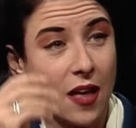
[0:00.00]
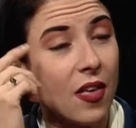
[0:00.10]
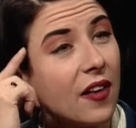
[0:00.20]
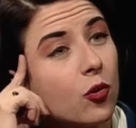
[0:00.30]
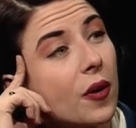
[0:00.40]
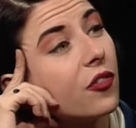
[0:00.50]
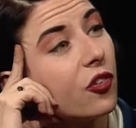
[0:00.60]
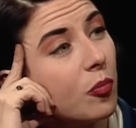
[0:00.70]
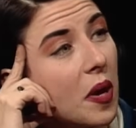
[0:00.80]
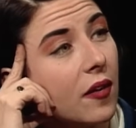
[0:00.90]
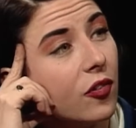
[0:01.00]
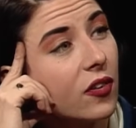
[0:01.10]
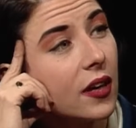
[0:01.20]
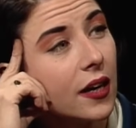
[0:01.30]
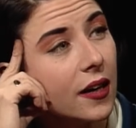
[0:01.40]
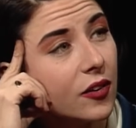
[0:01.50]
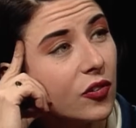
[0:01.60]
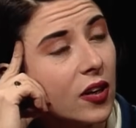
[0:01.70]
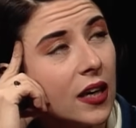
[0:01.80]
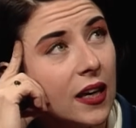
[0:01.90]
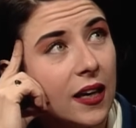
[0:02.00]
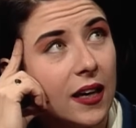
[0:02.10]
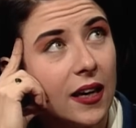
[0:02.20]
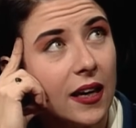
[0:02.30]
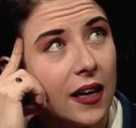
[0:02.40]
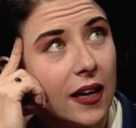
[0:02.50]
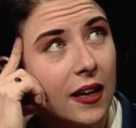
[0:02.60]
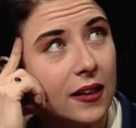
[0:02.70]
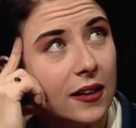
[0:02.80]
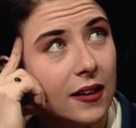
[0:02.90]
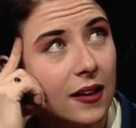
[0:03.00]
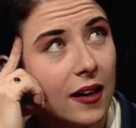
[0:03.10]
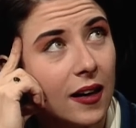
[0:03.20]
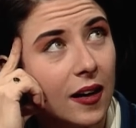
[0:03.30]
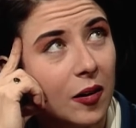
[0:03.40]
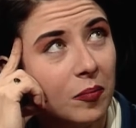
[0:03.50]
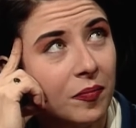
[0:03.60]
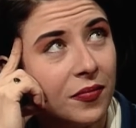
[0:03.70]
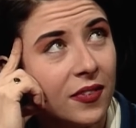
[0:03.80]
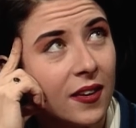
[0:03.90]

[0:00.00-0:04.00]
And that's what suspense is. And I